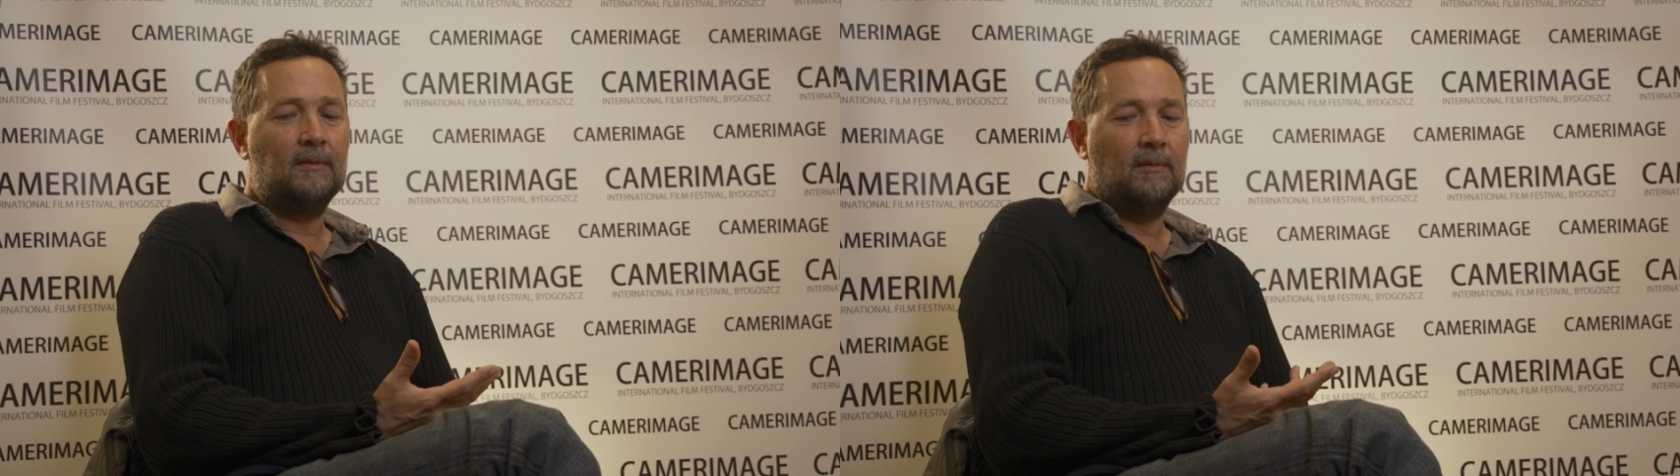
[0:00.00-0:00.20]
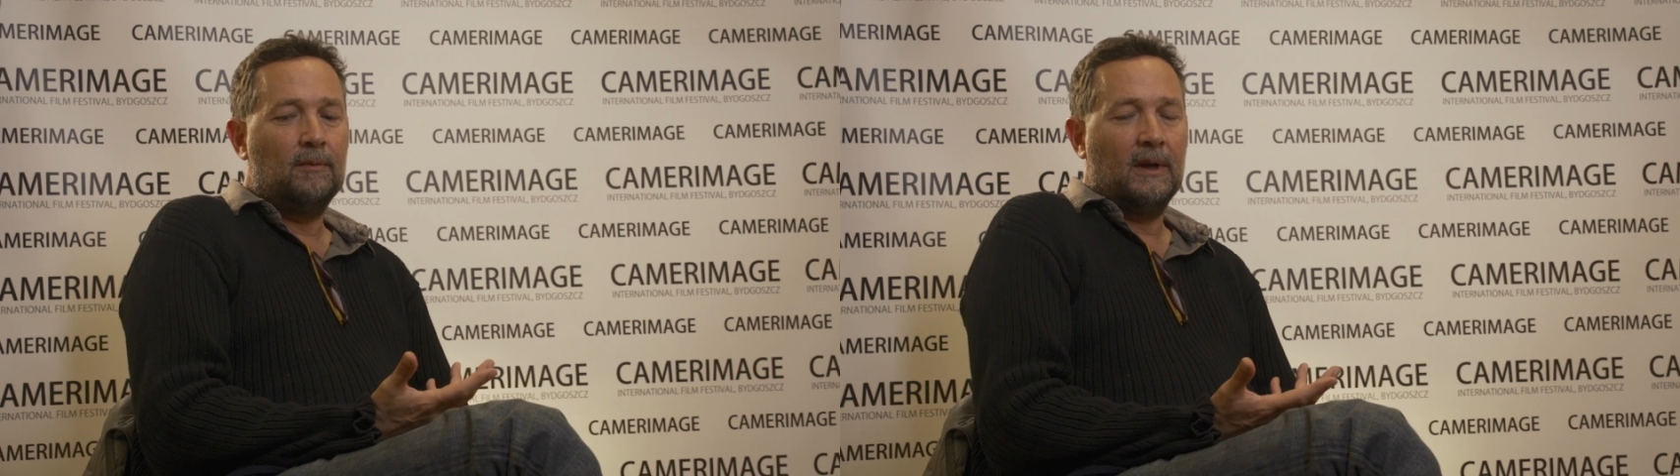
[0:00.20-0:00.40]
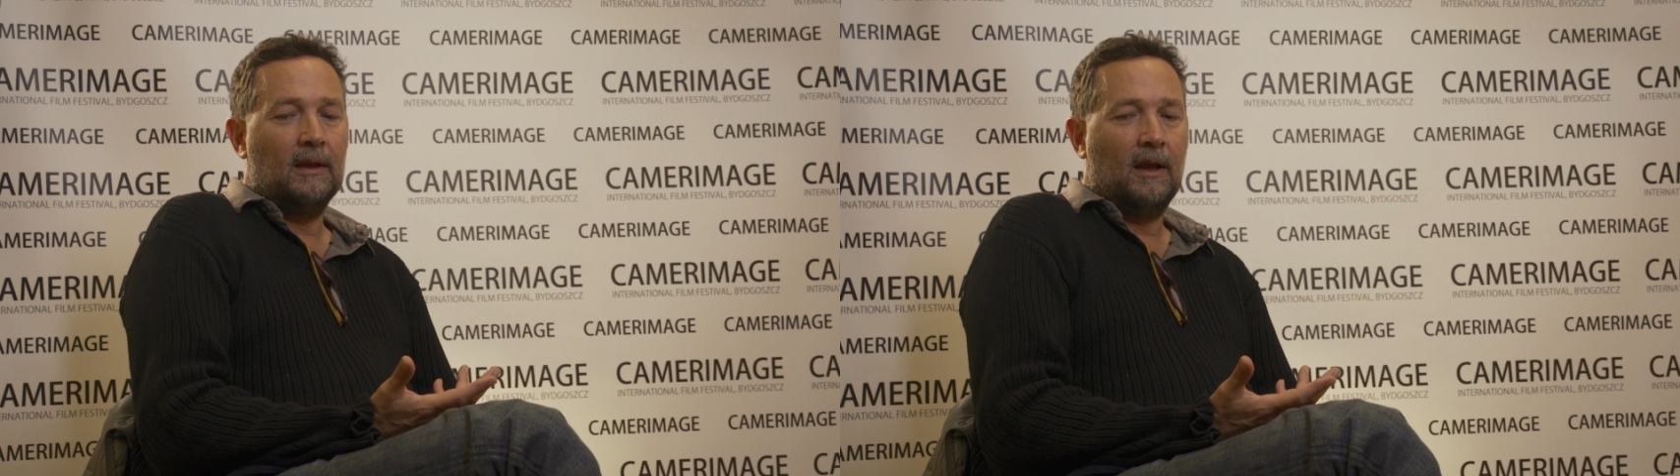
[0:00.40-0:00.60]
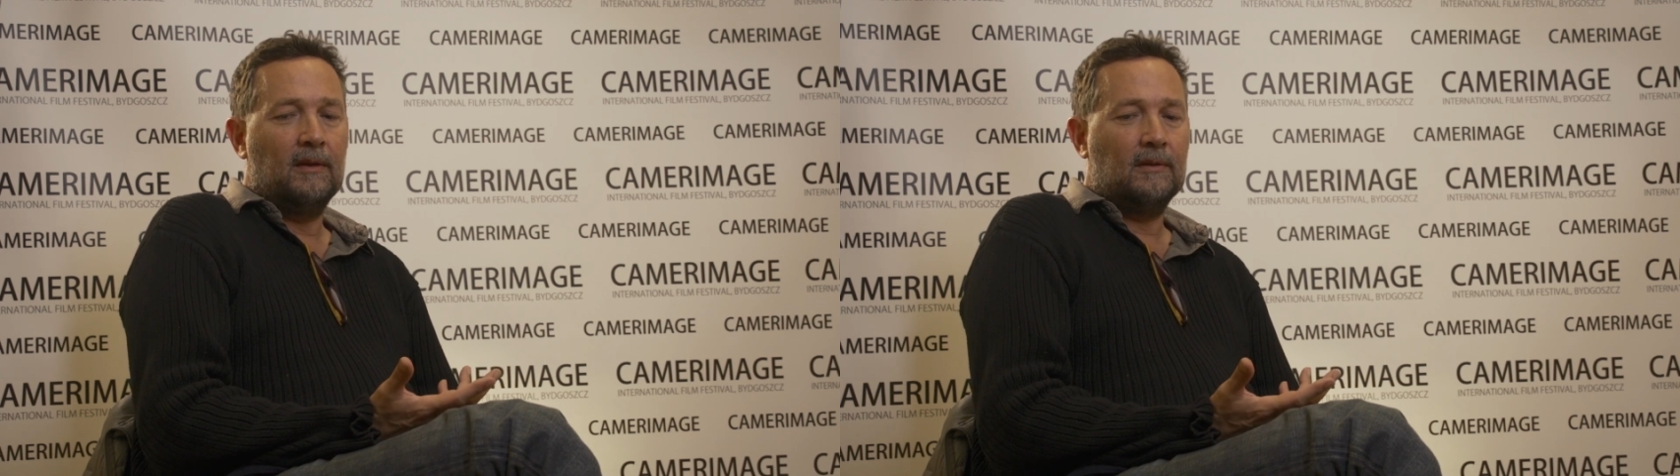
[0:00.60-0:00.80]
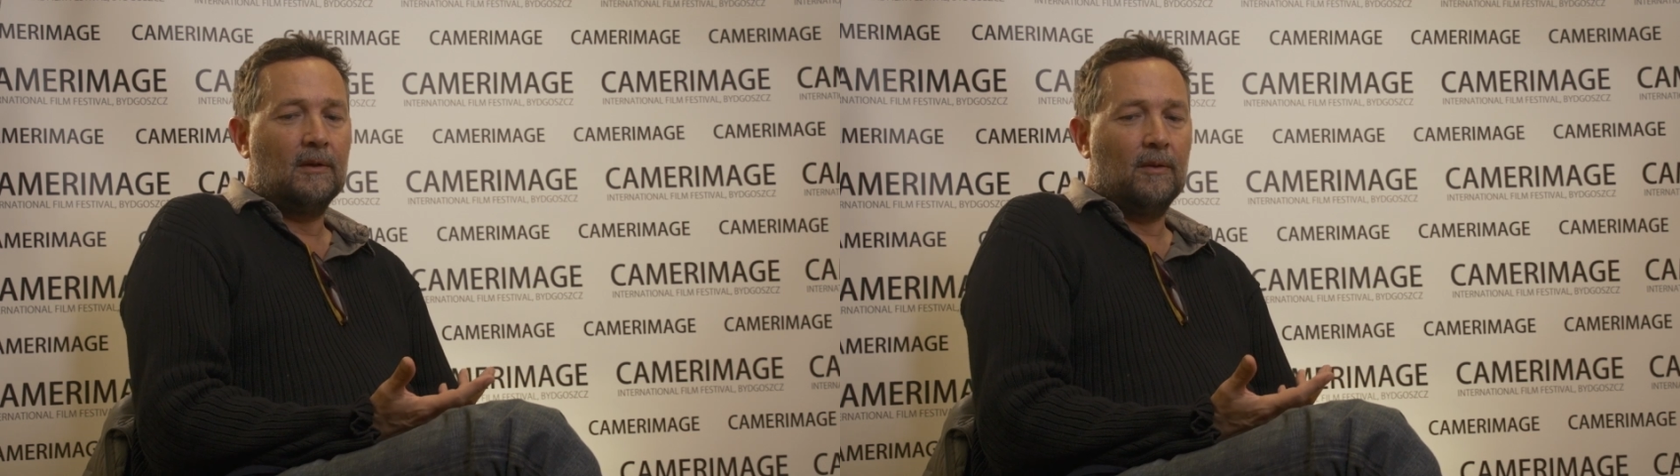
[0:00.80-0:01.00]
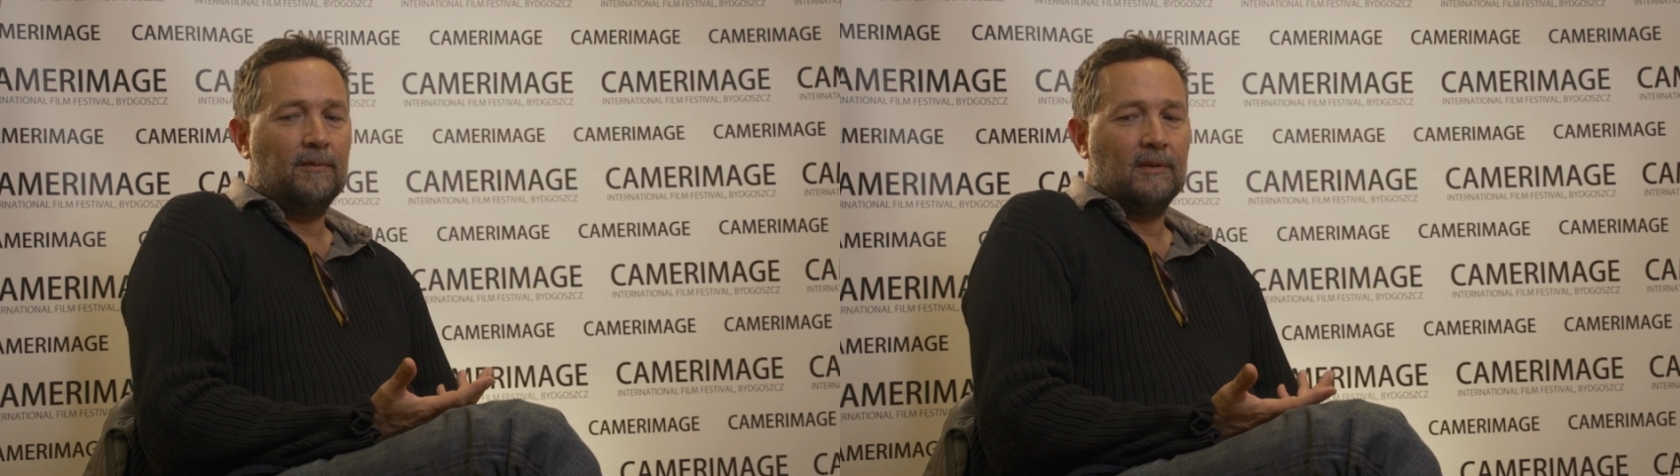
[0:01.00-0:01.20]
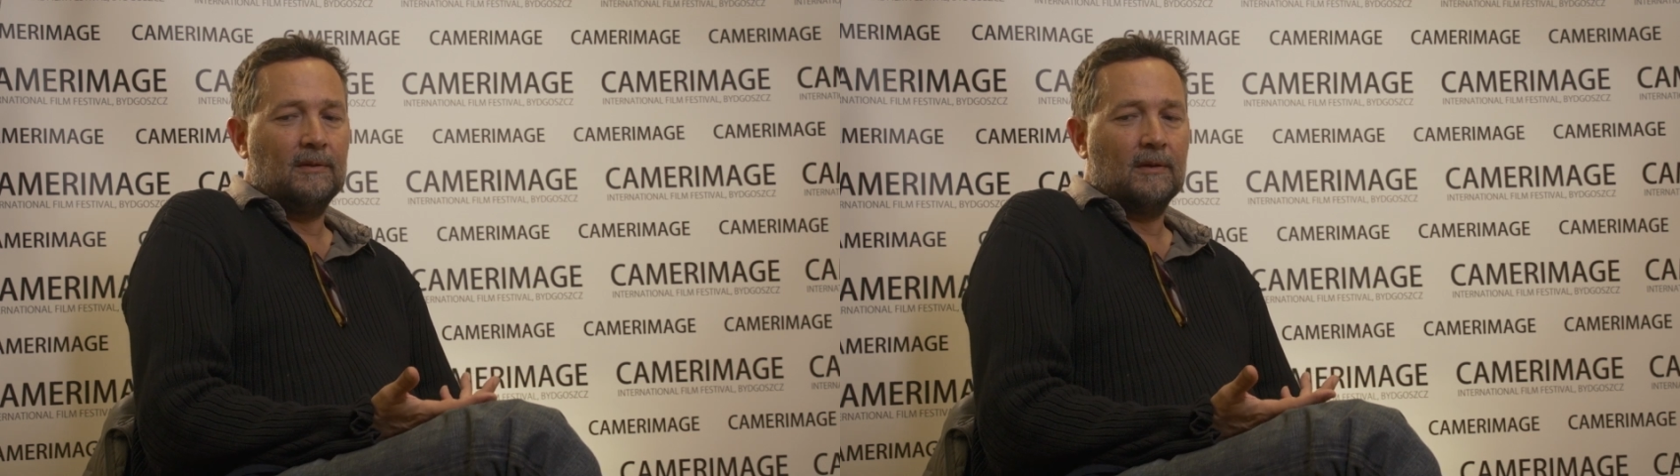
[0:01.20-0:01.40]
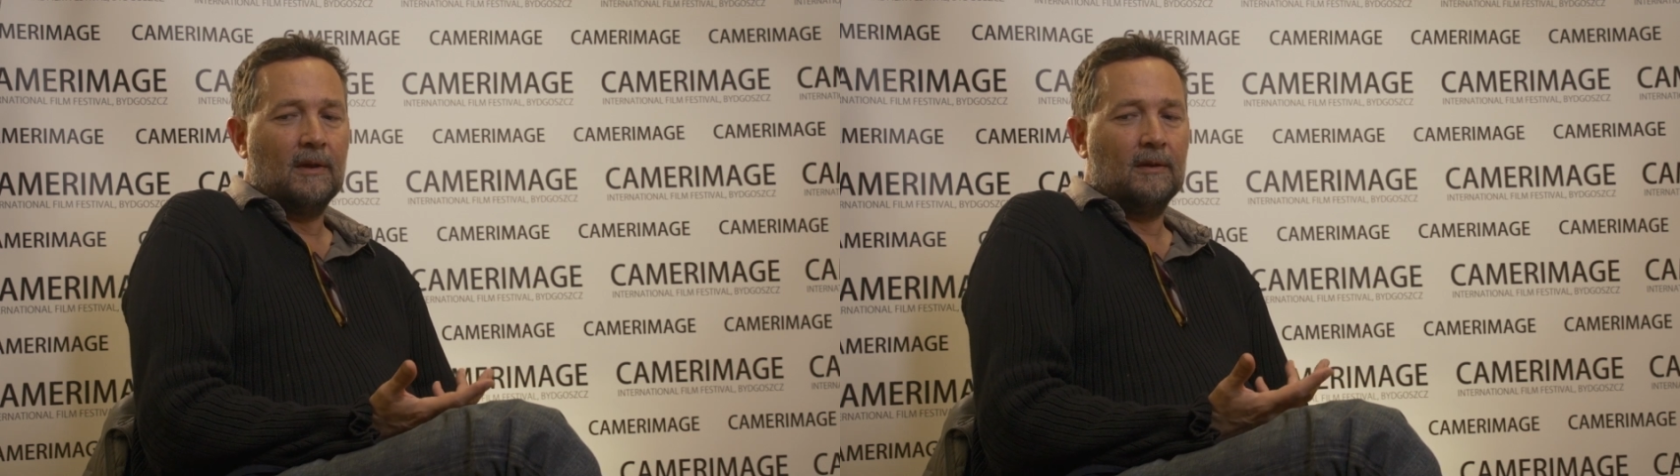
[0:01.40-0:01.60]
realizing all
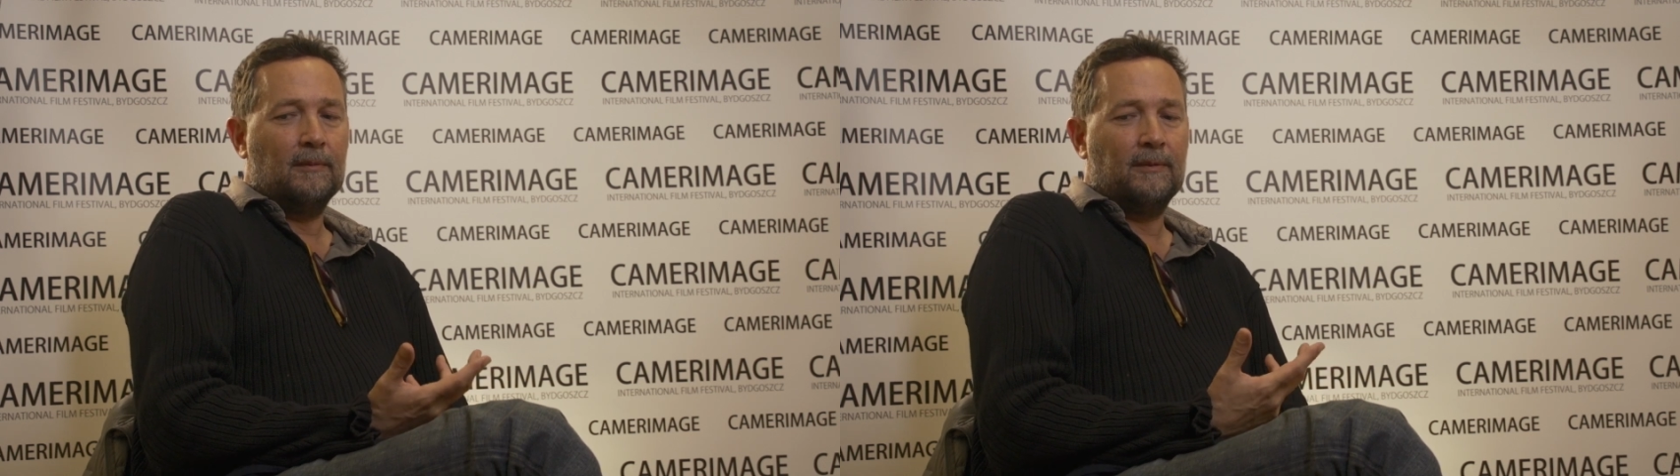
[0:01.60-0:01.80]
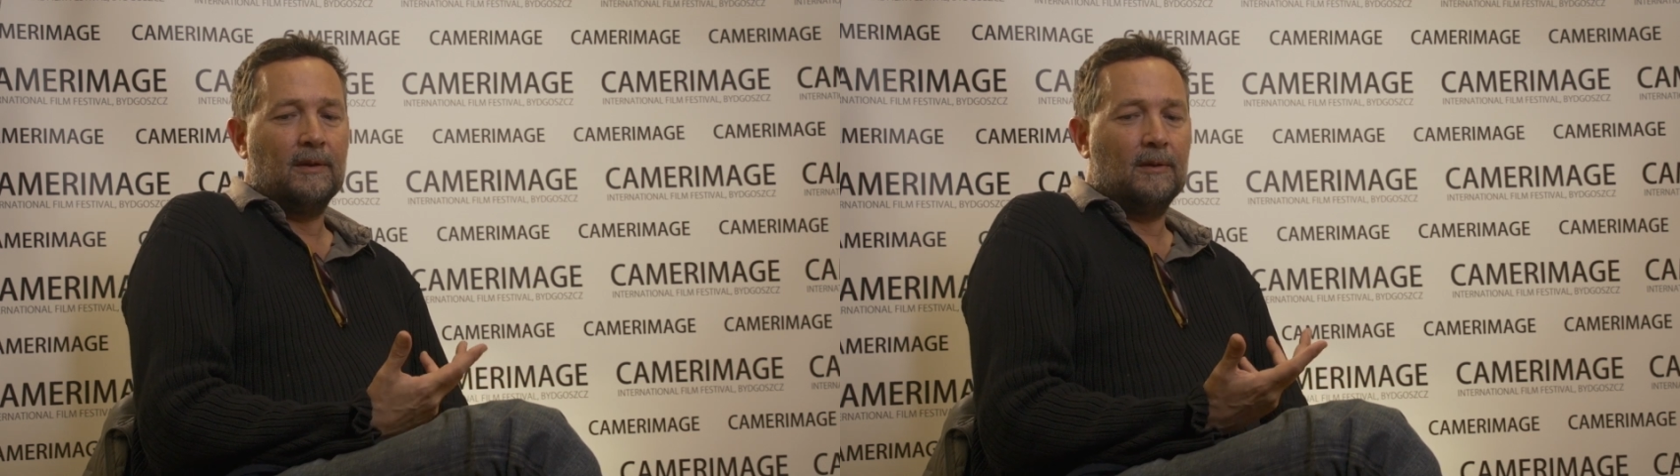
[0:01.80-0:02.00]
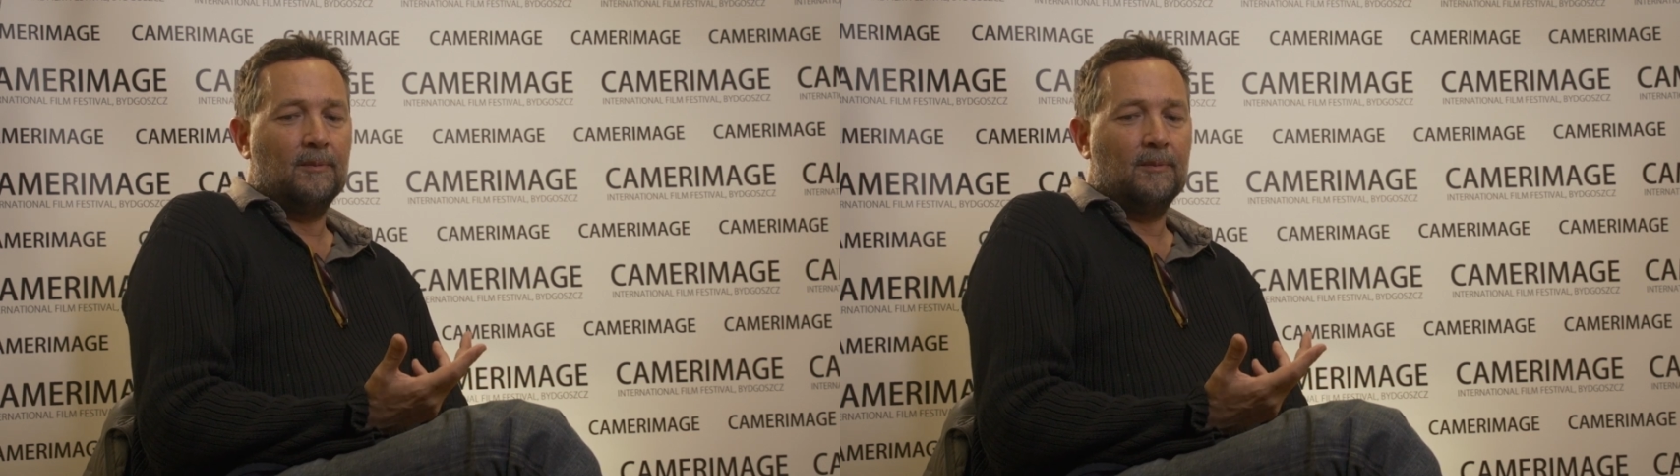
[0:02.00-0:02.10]
this kind of